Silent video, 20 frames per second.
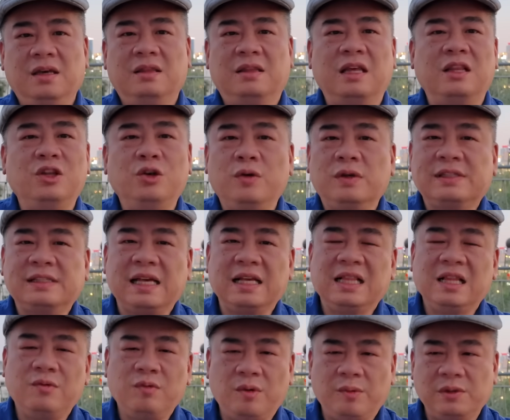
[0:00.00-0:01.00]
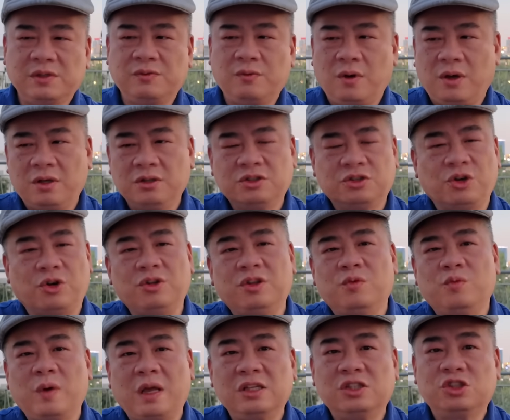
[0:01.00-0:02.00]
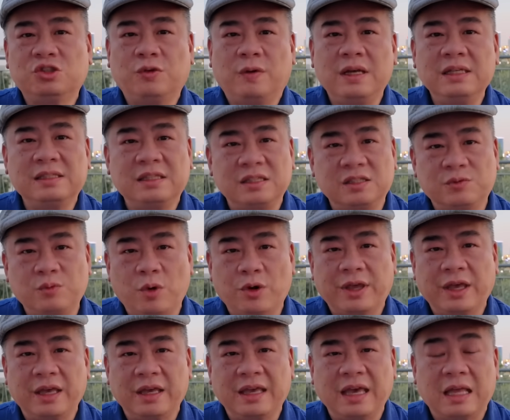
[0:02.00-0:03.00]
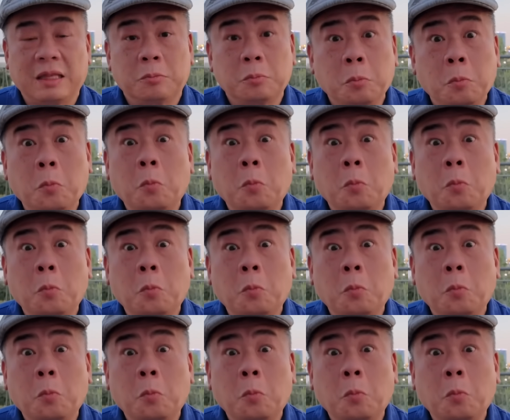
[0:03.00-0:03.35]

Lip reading: They knew exactly what was wrong, turned the wrench twice and it's working again.